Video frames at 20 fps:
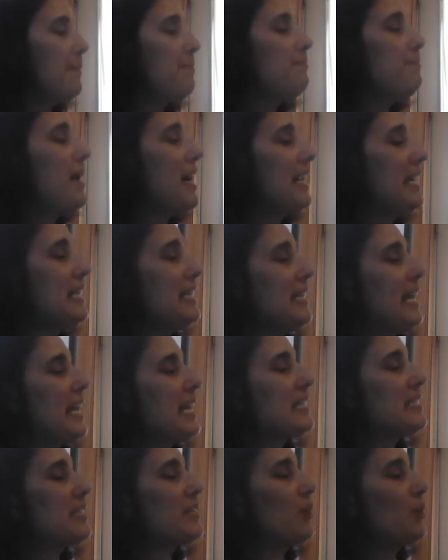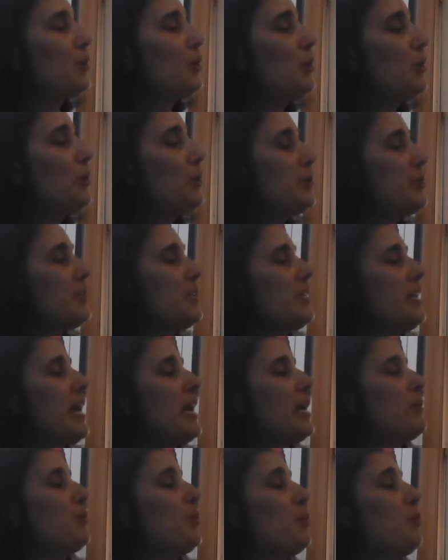Many lands that are cold
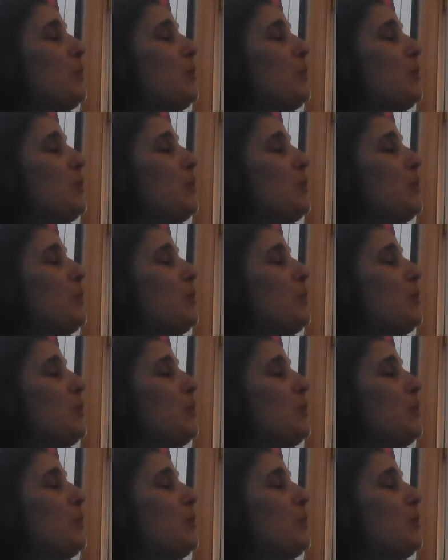today were